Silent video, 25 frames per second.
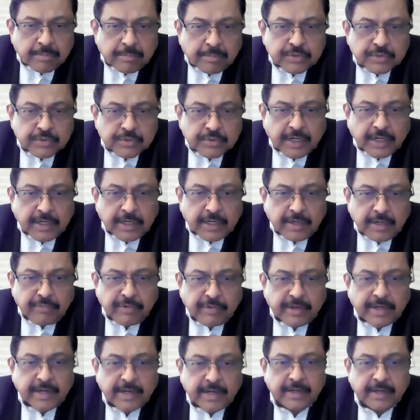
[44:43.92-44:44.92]

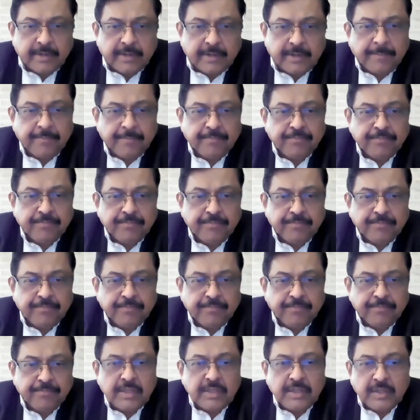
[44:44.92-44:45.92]
certificate.
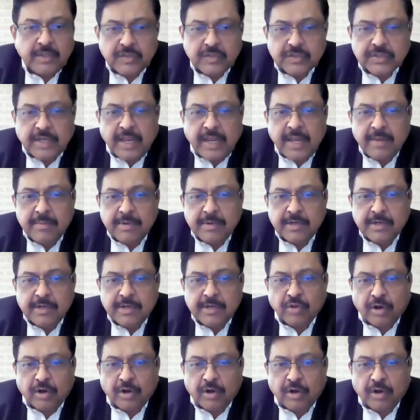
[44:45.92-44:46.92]
See, this time it
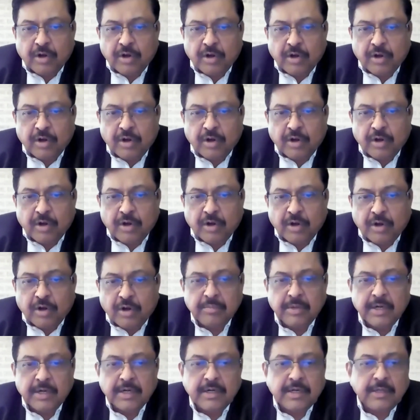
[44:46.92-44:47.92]
is not possible,
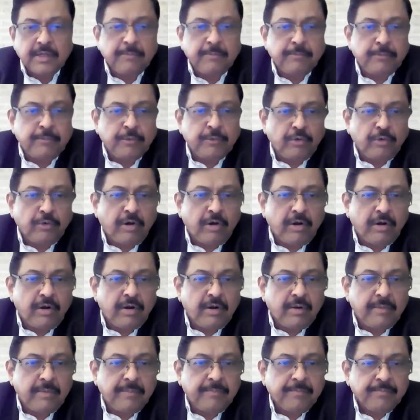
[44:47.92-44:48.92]
but if you
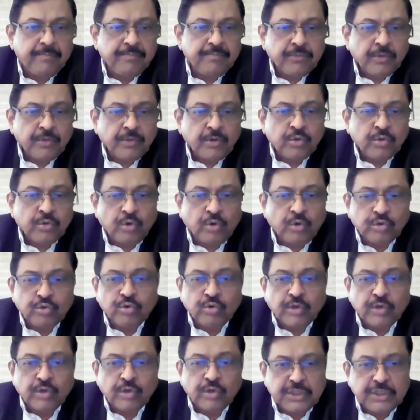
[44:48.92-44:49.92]
all, those
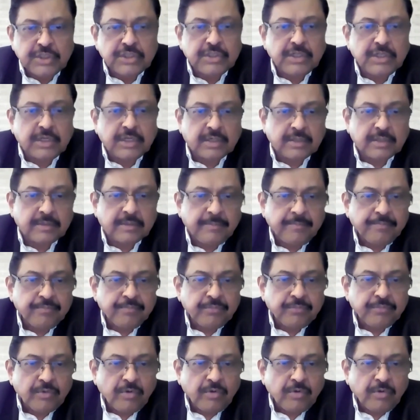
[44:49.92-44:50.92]
who register
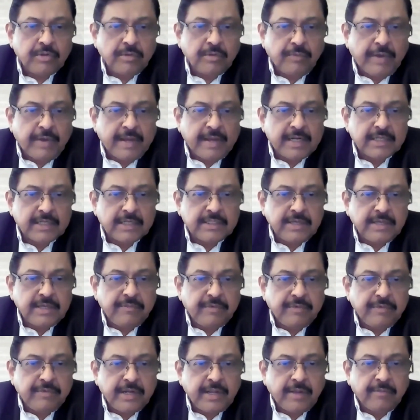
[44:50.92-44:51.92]
on the Fire
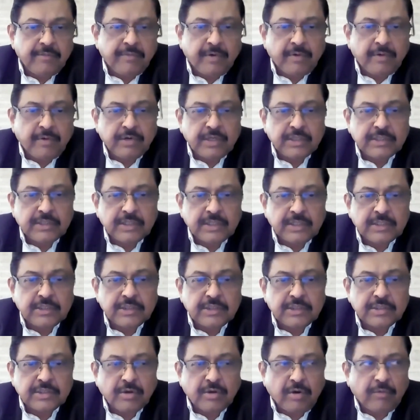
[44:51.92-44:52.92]
Safe India
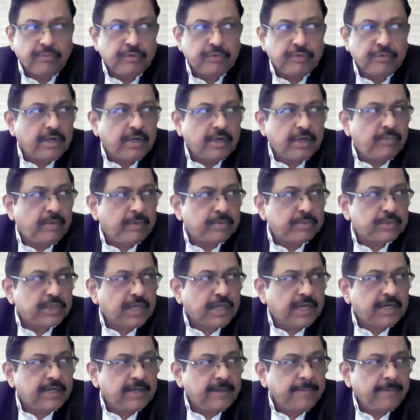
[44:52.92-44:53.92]
Foundation's official
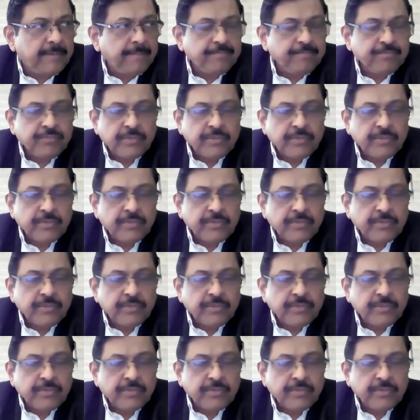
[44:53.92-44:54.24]
website